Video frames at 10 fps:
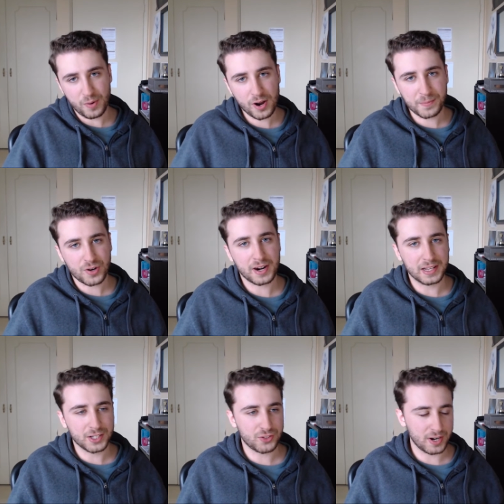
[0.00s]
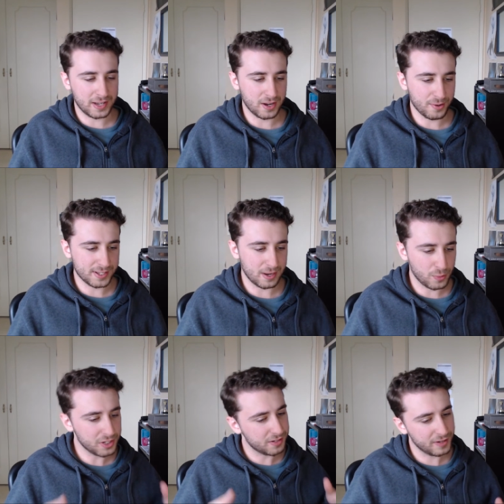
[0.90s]
I'm trying to illustrate here is that
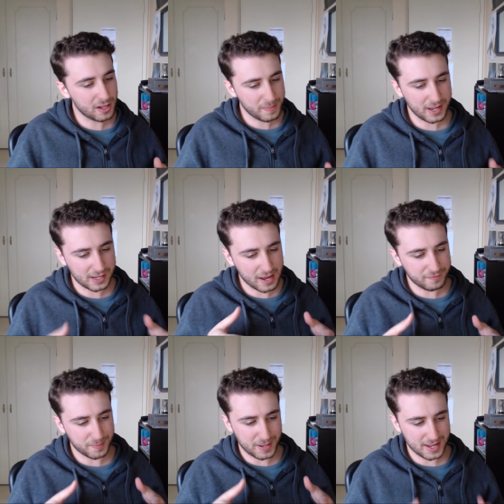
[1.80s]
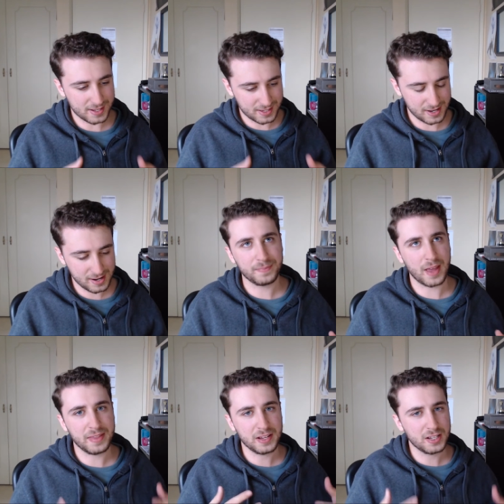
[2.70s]
when you're developing a game for PC,
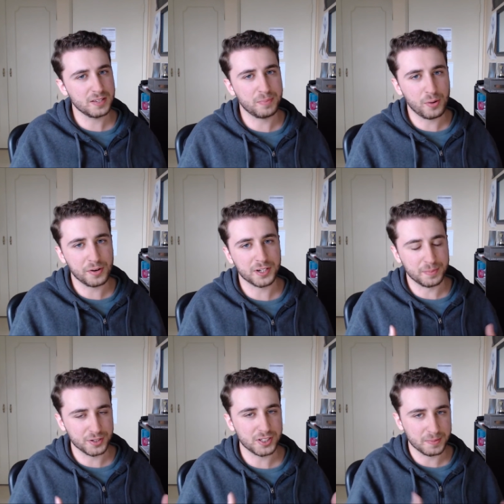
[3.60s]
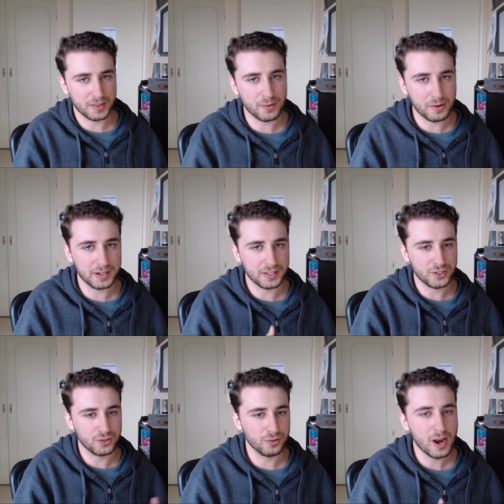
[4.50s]
I think it's important to put some thought
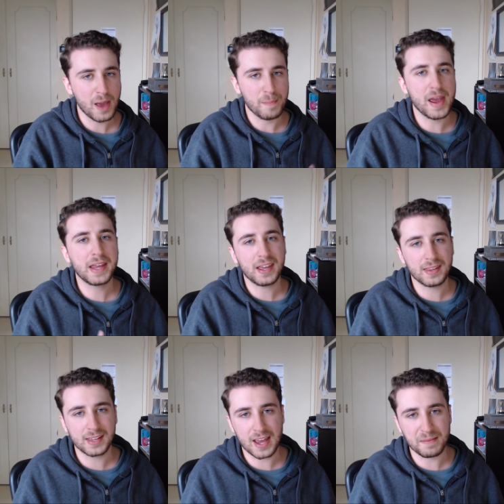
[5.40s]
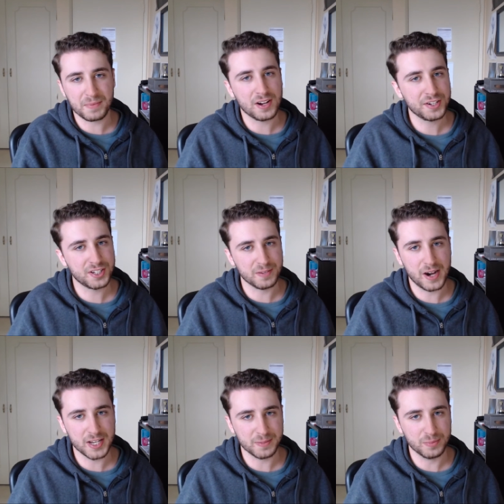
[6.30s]
into making the game
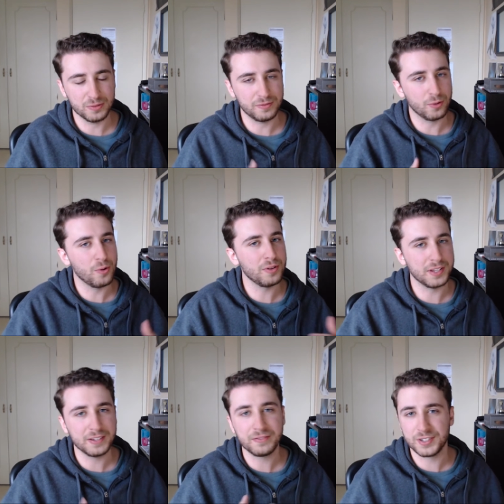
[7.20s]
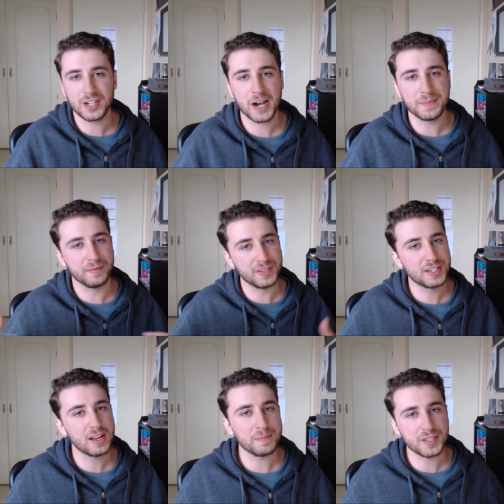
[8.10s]
customizable for all the different types of
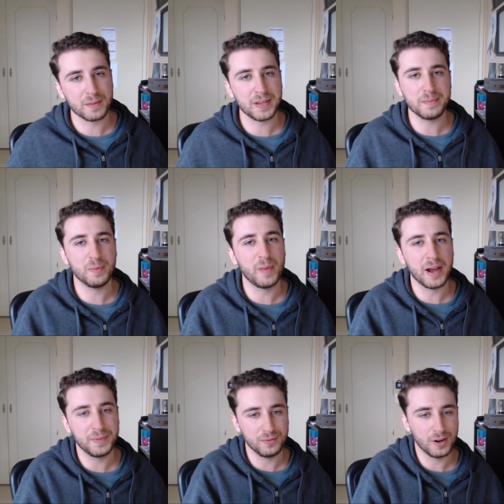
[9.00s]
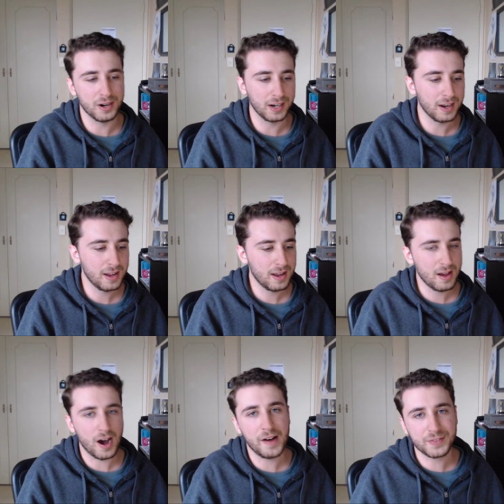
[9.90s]
setups that people might be running.
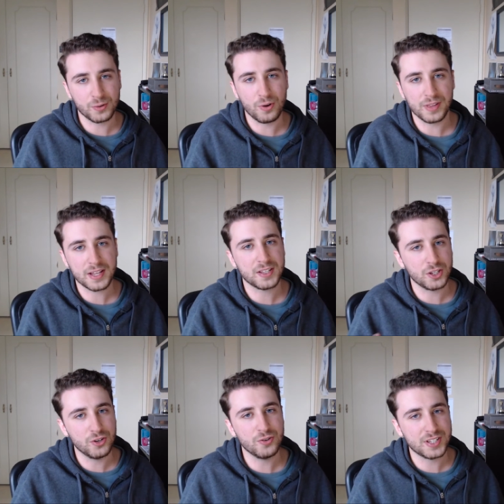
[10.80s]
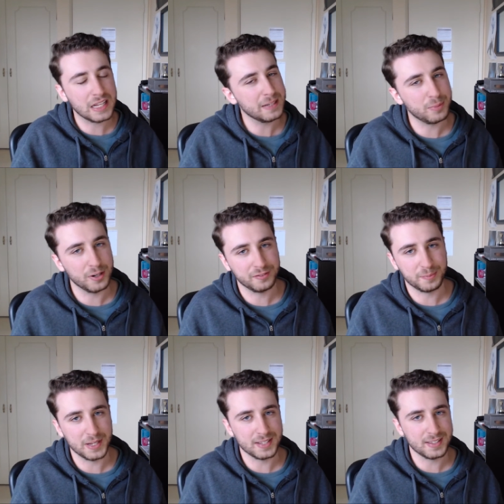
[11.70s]
After all, that's the huge selling point
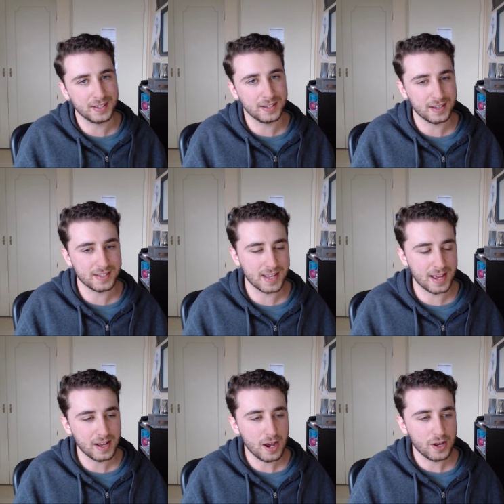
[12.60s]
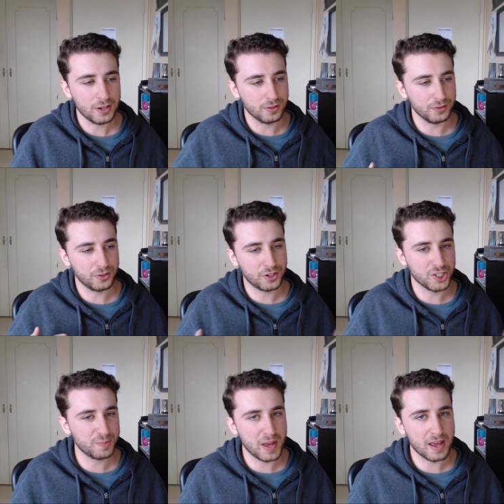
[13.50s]
for PC, is that you know, you can
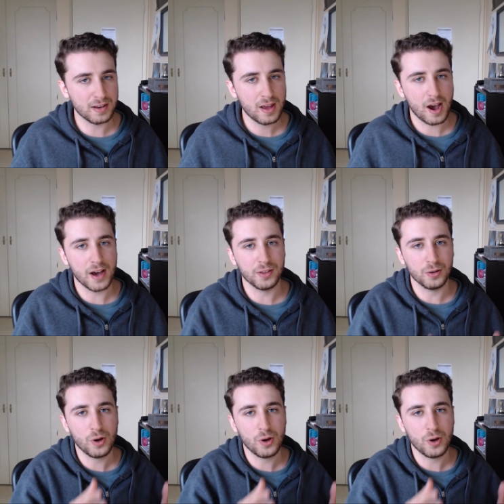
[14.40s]
spend either